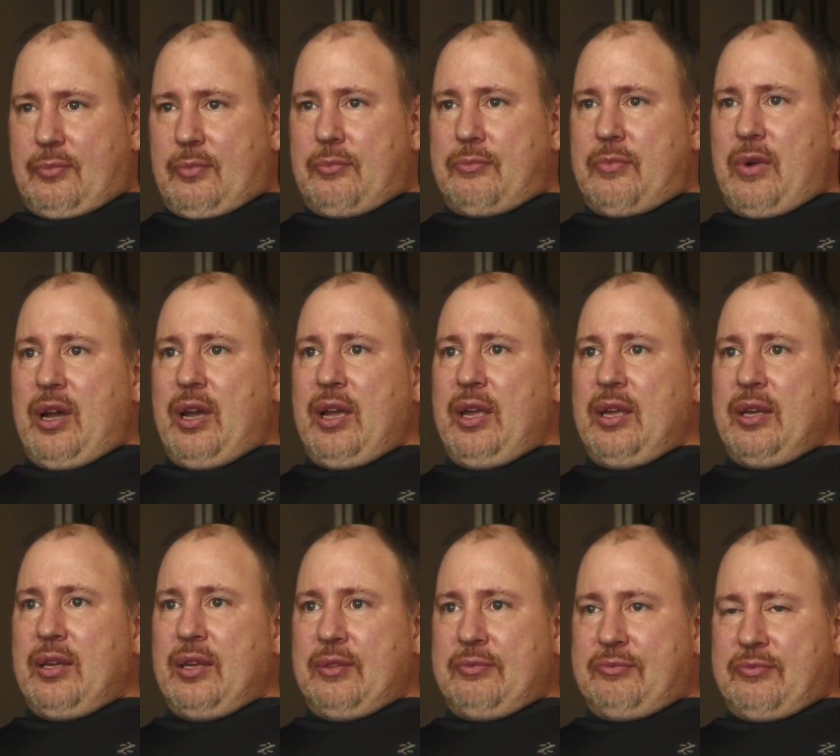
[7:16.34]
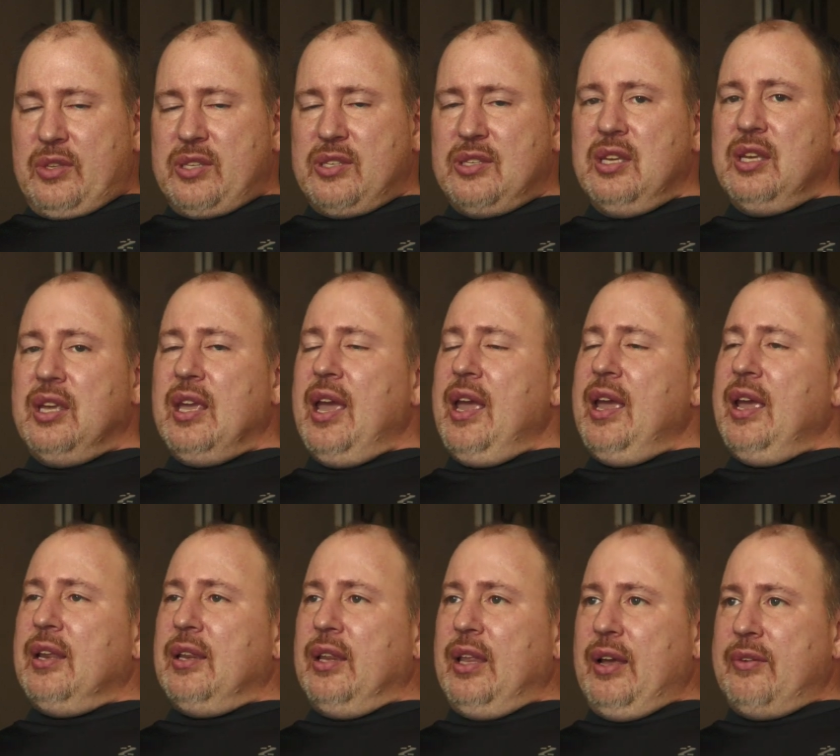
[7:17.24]
my uh, C
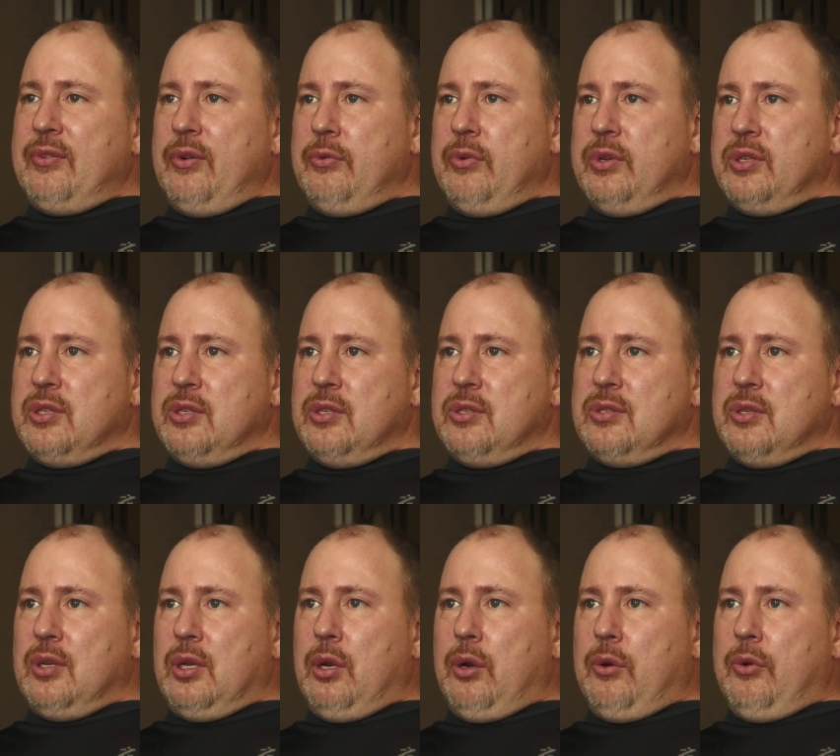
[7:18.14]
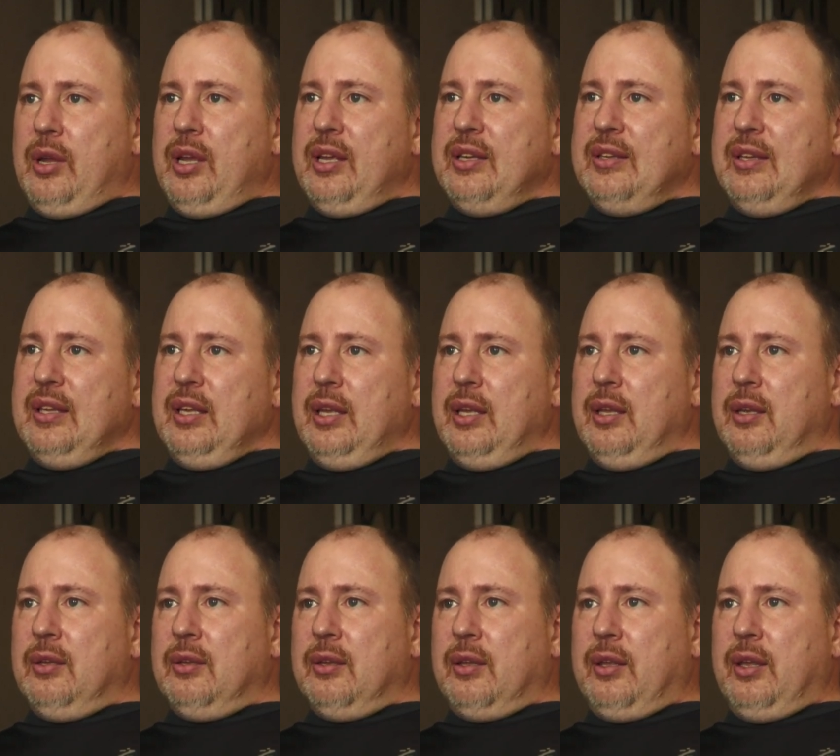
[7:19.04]
K level, which is the
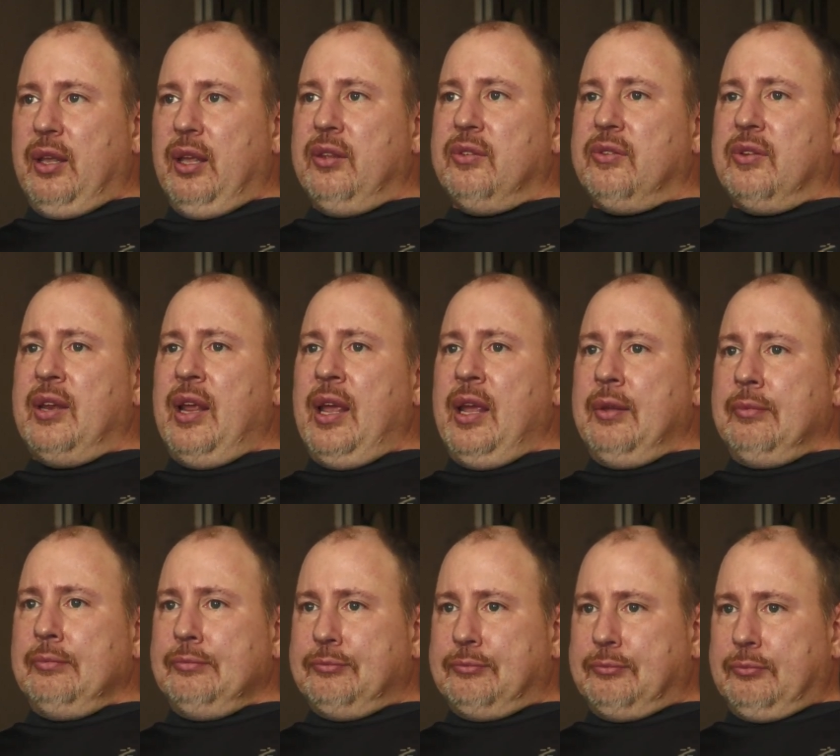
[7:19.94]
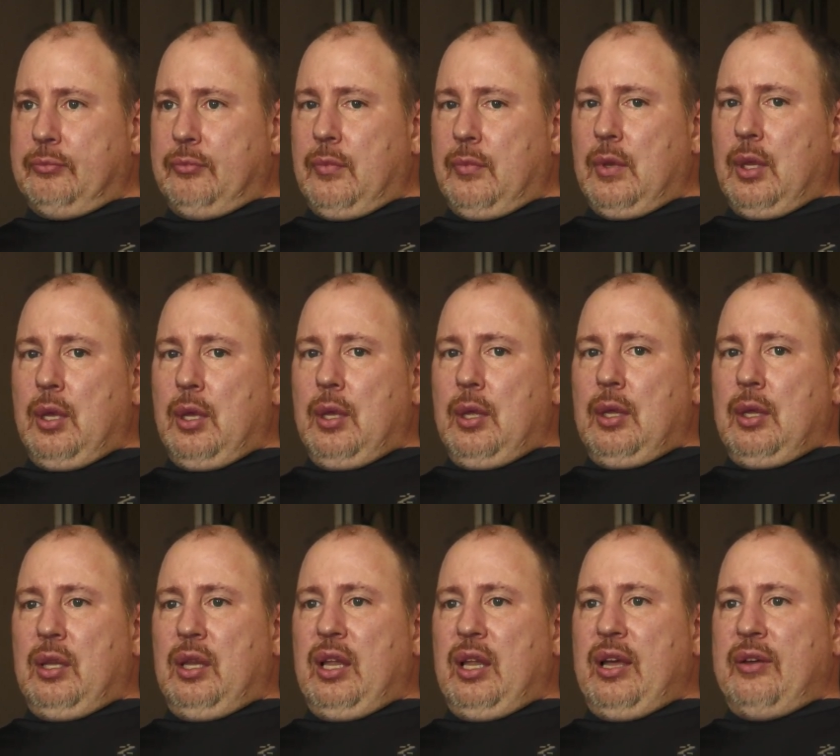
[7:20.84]
creatine kinase
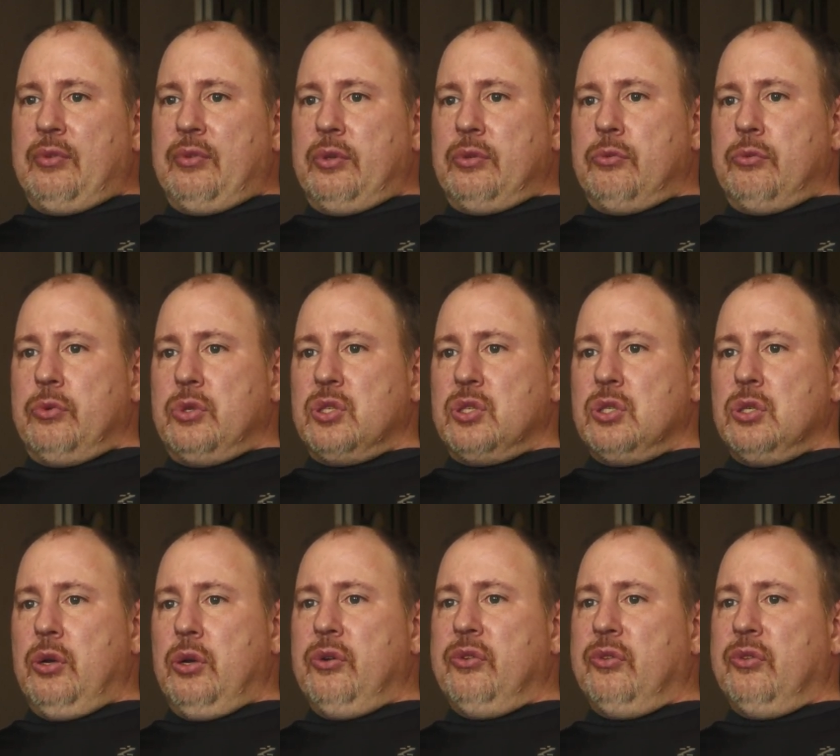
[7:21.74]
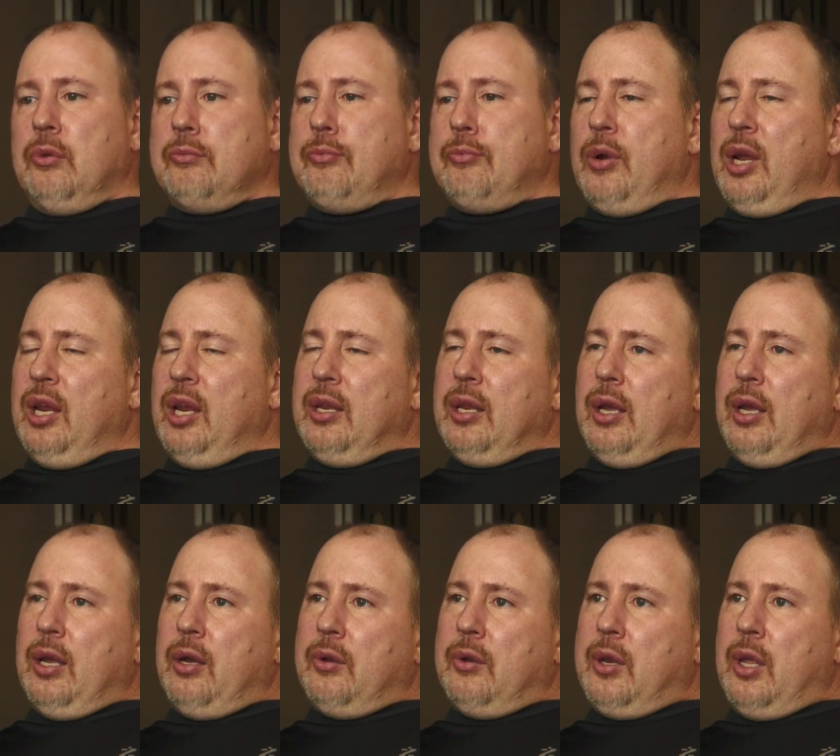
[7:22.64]
level, which shows the
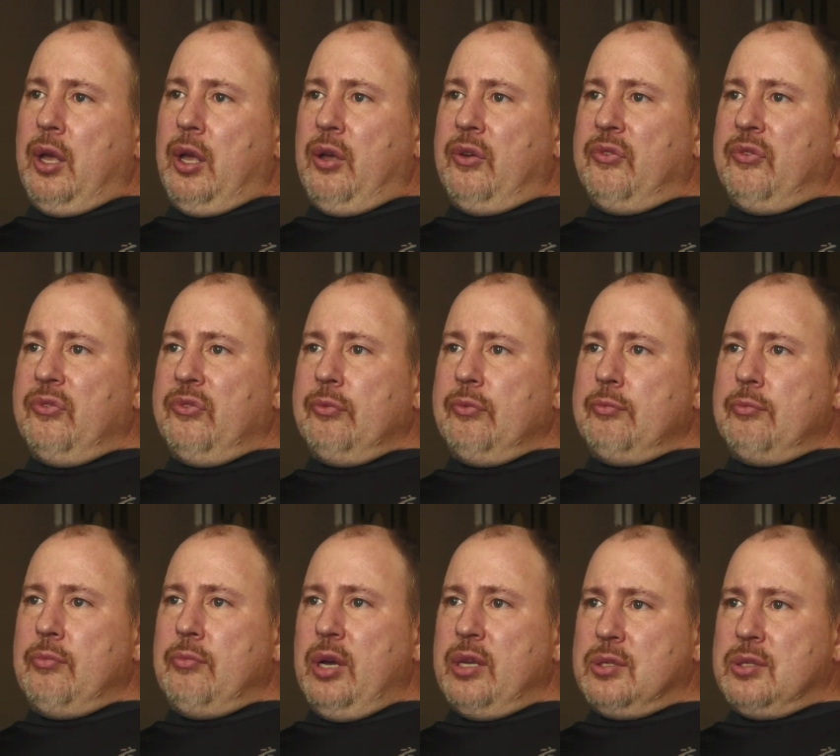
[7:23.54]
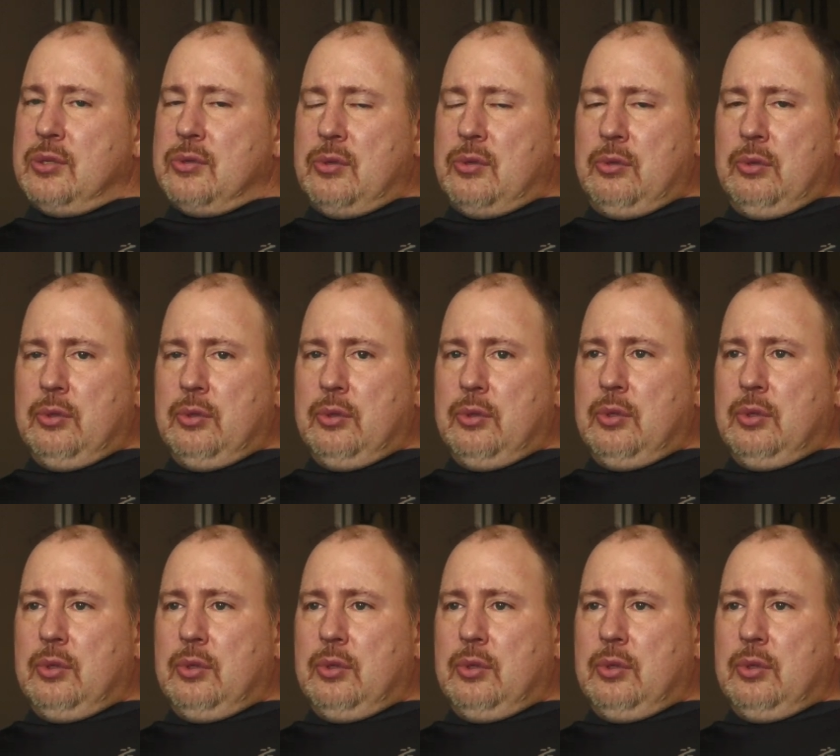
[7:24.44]
breakdown of muscle